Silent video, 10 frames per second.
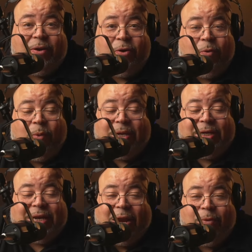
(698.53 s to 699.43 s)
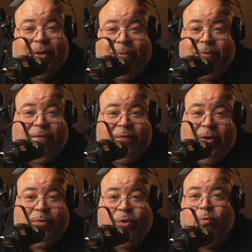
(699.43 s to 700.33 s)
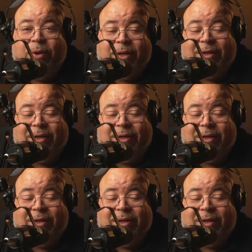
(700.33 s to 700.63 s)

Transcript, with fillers: You don't want shallow depth of field too much.